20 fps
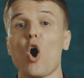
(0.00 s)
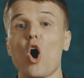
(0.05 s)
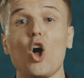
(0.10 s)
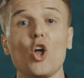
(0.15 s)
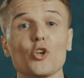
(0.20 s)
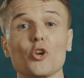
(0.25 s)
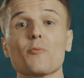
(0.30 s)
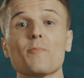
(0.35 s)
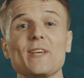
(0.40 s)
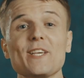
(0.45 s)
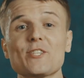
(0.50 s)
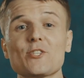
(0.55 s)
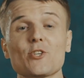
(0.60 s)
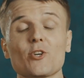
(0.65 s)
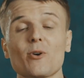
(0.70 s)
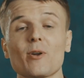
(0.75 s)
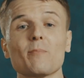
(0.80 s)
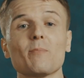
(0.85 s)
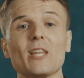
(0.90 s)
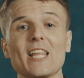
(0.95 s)
all your pieces
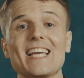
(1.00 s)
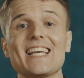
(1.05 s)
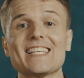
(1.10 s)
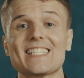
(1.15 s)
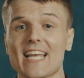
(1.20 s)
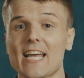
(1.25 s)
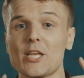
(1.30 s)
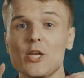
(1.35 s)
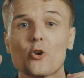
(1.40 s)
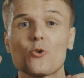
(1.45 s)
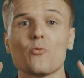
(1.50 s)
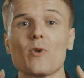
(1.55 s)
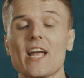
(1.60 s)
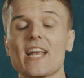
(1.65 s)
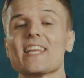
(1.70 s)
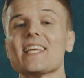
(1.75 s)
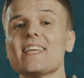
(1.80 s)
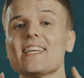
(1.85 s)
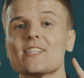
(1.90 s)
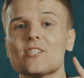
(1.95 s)
are in place and you're
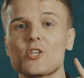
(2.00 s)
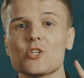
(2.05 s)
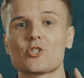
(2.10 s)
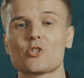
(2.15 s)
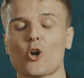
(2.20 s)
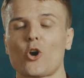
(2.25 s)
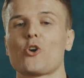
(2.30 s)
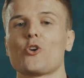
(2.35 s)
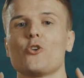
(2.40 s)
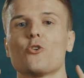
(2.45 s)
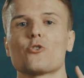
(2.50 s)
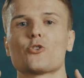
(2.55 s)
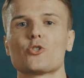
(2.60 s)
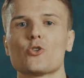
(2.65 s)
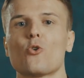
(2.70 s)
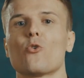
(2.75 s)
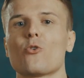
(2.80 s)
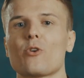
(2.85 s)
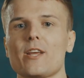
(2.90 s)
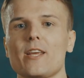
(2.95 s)
ready to start your
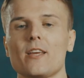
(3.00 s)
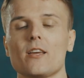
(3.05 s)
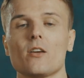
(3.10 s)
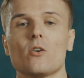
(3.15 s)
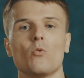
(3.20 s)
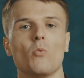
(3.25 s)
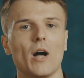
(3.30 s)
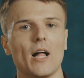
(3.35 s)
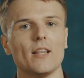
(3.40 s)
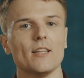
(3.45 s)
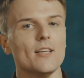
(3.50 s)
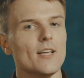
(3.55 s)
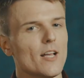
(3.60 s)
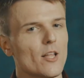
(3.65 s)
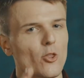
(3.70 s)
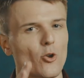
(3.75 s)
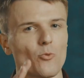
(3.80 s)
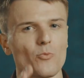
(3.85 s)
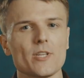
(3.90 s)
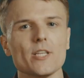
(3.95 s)
story. Well,
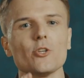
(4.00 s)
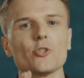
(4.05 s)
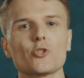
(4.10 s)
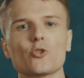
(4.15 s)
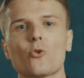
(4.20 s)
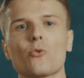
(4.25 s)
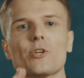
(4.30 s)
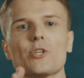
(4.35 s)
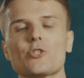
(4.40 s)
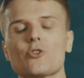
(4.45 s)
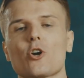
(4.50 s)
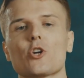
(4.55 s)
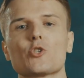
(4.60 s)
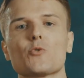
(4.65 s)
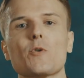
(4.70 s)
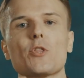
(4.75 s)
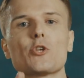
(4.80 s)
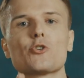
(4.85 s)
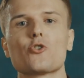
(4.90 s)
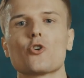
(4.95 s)
the real story starts
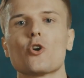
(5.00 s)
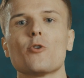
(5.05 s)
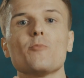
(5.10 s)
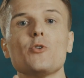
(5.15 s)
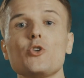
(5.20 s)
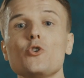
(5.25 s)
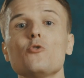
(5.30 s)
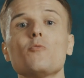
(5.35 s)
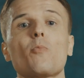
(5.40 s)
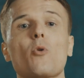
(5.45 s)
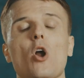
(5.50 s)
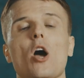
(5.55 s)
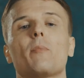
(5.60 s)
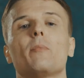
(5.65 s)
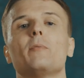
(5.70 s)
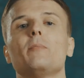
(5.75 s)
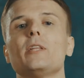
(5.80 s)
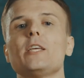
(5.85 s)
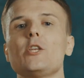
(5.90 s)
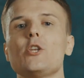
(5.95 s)
with a term you
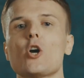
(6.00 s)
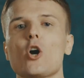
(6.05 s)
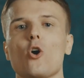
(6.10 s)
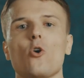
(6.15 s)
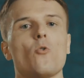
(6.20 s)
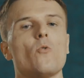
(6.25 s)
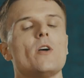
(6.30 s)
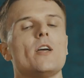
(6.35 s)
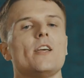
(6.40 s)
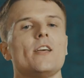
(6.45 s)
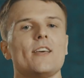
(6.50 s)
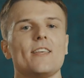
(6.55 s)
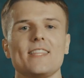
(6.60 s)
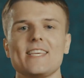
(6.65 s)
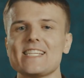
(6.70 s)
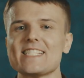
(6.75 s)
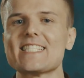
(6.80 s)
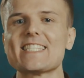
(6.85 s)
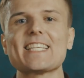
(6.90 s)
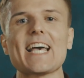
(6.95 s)
probably know,
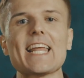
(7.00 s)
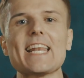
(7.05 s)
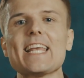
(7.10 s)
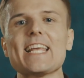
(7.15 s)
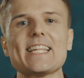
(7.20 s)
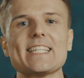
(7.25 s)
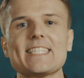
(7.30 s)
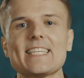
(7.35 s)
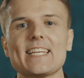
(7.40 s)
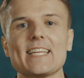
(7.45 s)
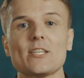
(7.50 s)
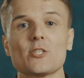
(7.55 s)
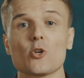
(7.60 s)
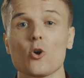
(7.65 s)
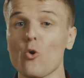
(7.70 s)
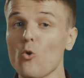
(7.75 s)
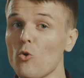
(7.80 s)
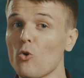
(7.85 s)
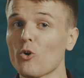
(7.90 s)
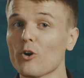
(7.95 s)
the inciting incident,
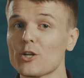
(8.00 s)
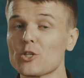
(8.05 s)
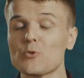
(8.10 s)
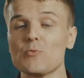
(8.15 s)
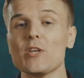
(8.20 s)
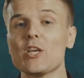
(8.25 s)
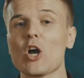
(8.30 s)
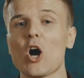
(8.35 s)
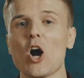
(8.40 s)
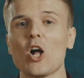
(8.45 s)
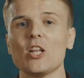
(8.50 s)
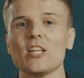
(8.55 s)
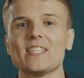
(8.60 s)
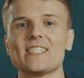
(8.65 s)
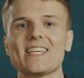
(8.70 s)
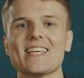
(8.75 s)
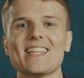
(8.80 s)
or as we call it,